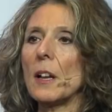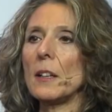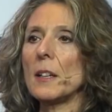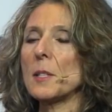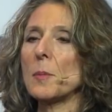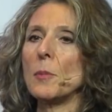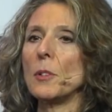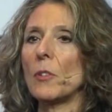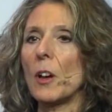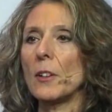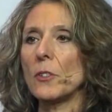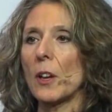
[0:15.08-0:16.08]
let's move
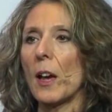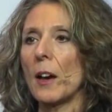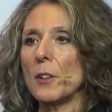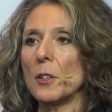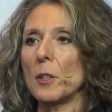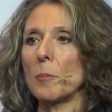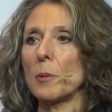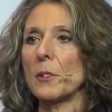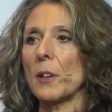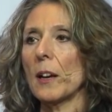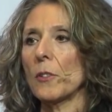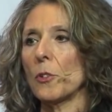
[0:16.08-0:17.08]
on to how you can
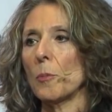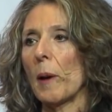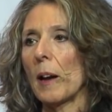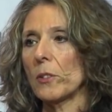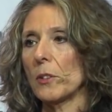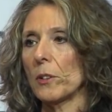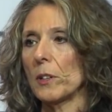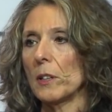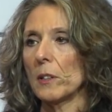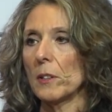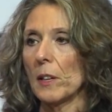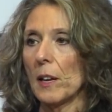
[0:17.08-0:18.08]
protect your
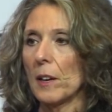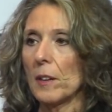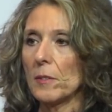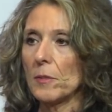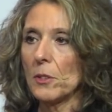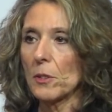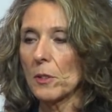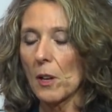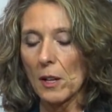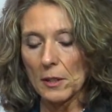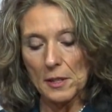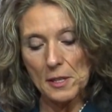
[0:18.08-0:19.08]
bacterial, uh, your
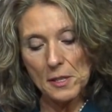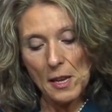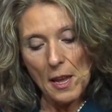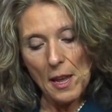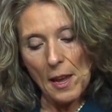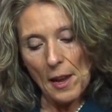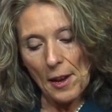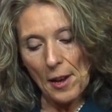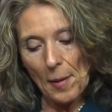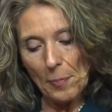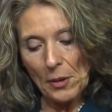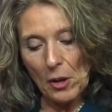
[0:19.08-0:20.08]
colonies.
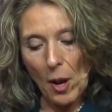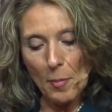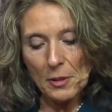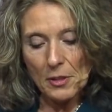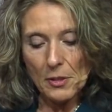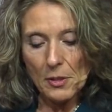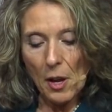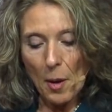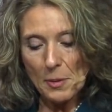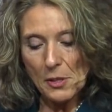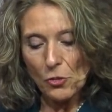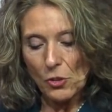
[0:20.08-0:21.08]
Um, the,
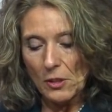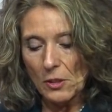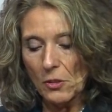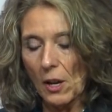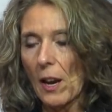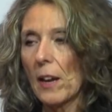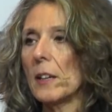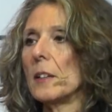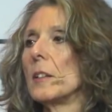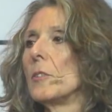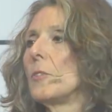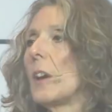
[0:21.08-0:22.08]
composition of the diet
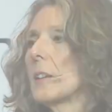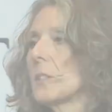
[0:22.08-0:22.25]
affects